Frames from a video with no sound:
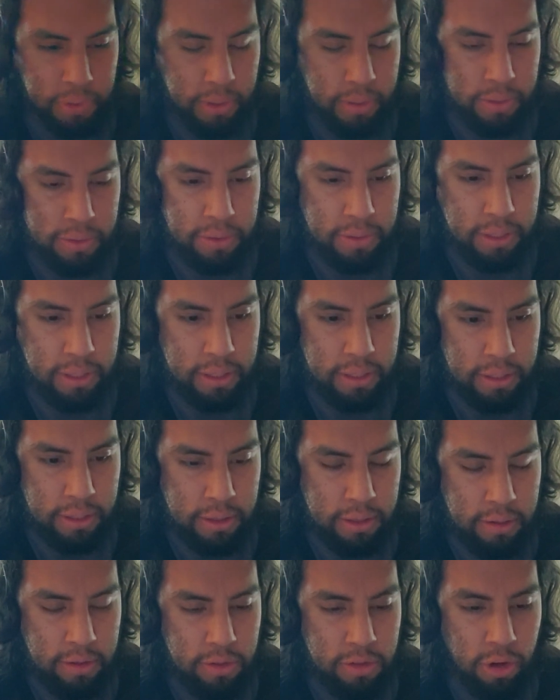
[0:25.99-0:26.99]
the
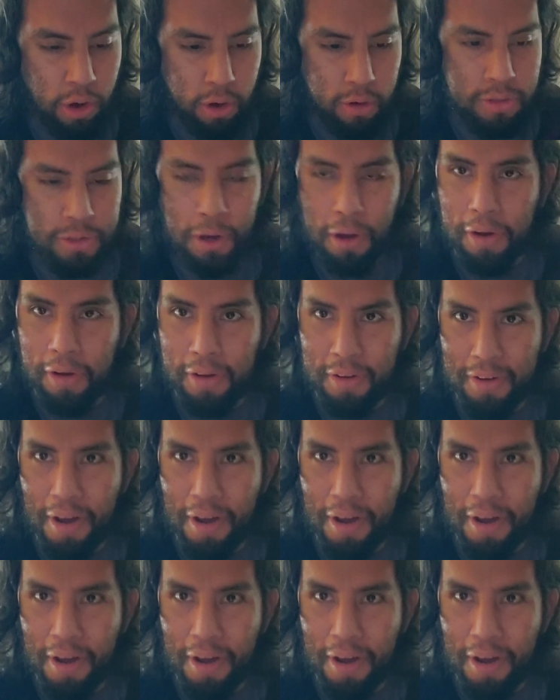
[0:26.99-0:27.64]
Charizard